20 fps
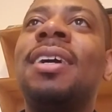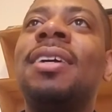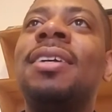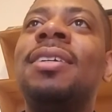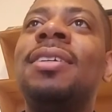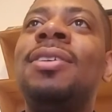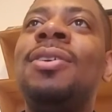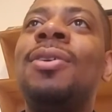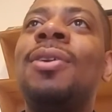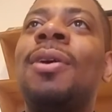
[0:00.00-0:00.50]

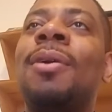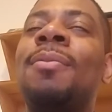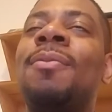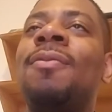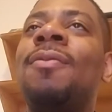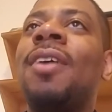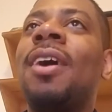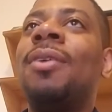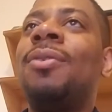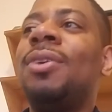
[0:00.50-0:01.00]
you know,
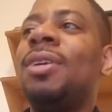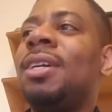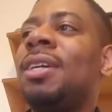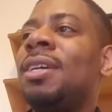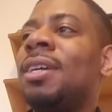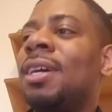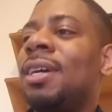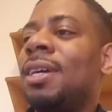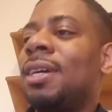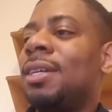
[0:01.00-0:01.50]

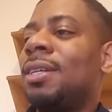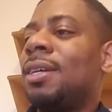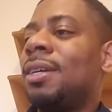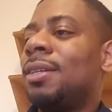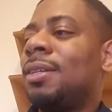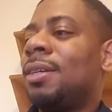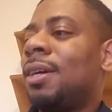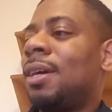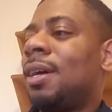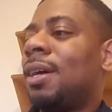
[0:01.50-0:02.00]
very,
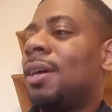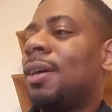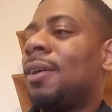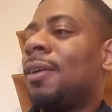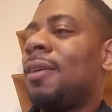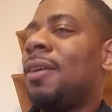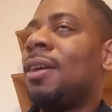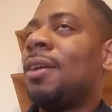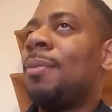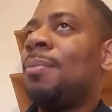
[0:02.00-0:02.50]

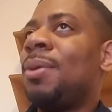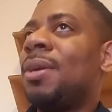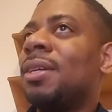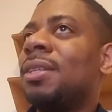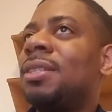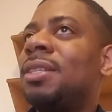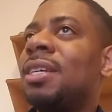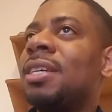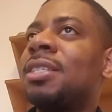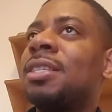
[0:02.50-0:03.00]
he could be a
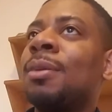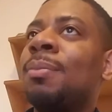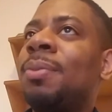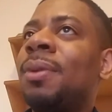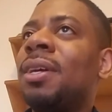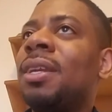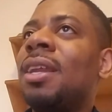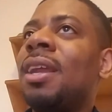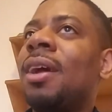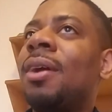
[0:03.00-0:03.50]

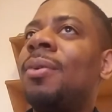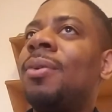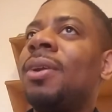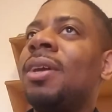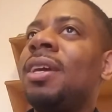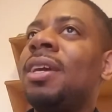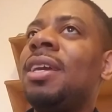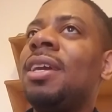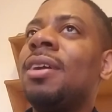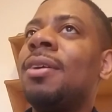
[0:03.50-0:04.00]

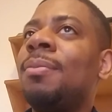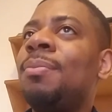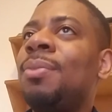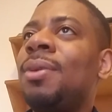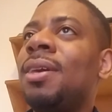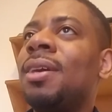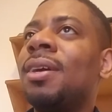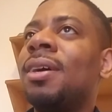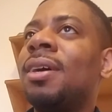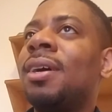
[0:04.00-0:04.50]
disciplinary, he could
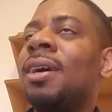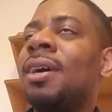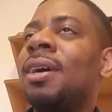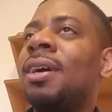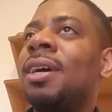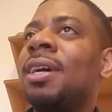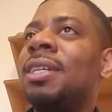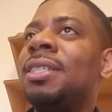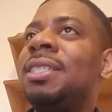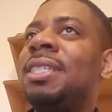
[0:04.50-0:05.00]
be
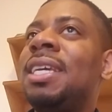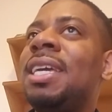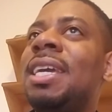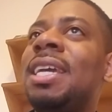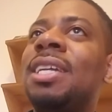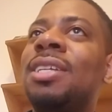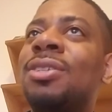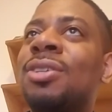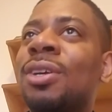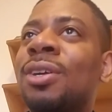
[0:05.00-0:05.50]
a
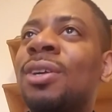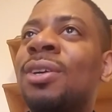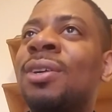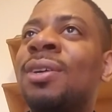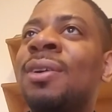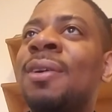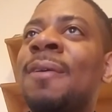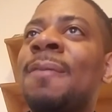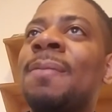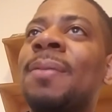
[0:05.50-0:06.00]

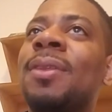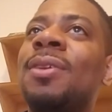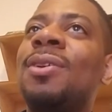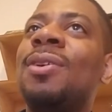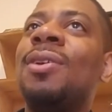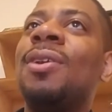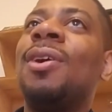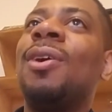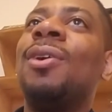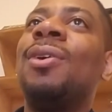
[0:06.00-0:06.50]
teacher, you
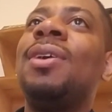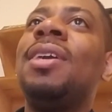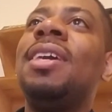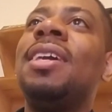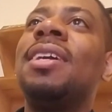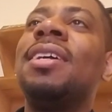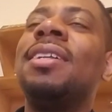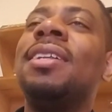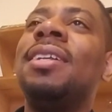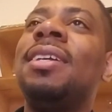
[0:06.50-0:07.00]
know,
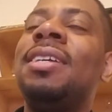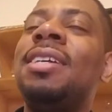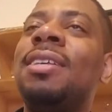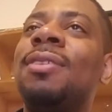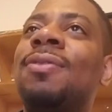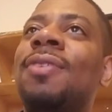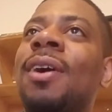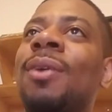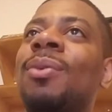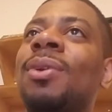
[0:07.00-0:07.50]
he's
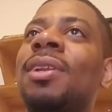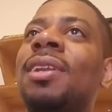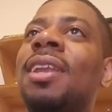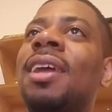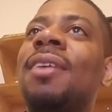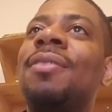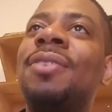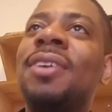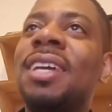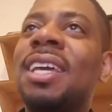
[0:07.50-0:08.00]
very
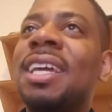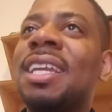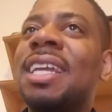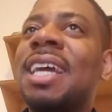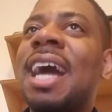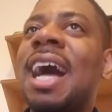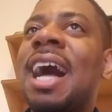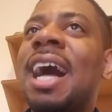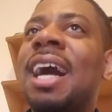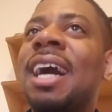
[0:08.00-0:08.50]
loving and
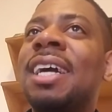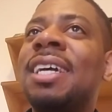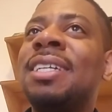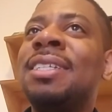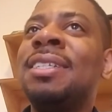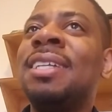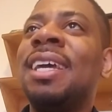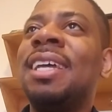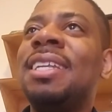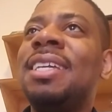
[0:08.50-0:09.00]

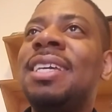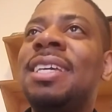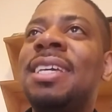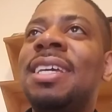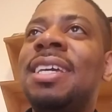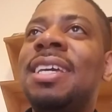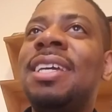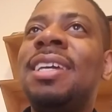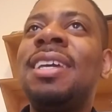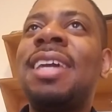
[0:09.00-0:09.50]
kind, and
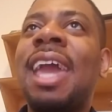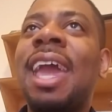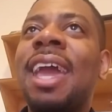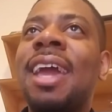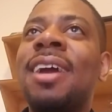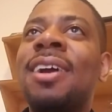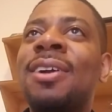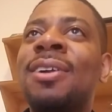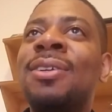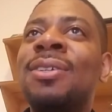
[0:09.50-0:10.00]
he
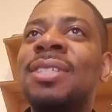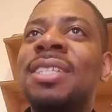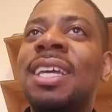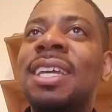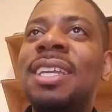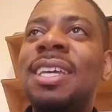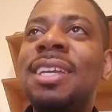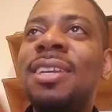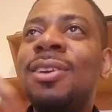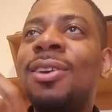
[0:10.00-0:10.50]
cares,
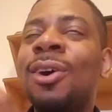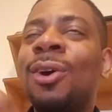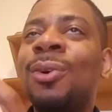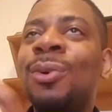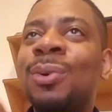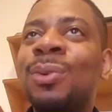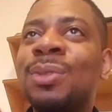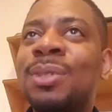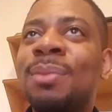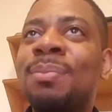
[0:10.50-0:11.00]
and he
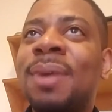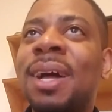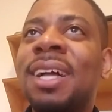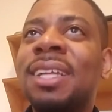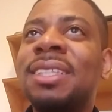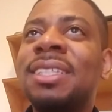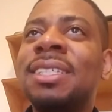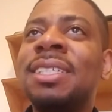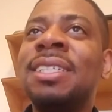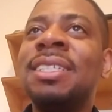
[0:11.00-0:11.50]
knows
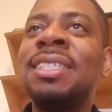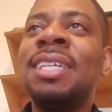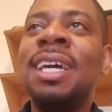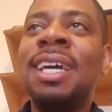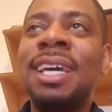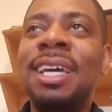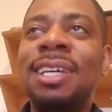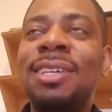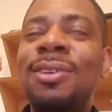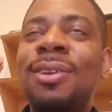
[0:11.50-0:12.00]
about this,
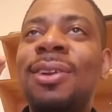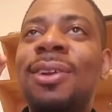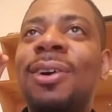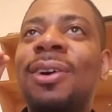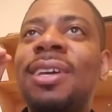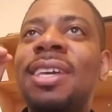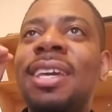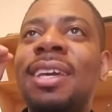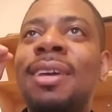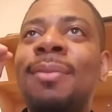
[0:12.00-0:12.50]
you know,
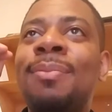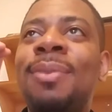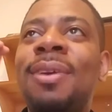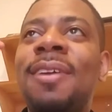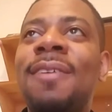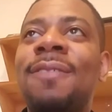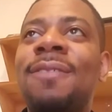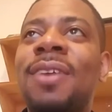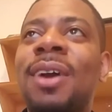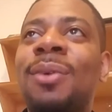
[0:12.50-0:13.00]
he could be
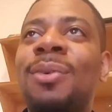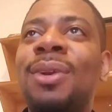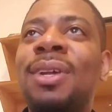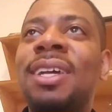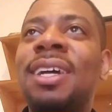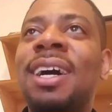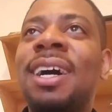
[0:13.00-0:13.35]
a very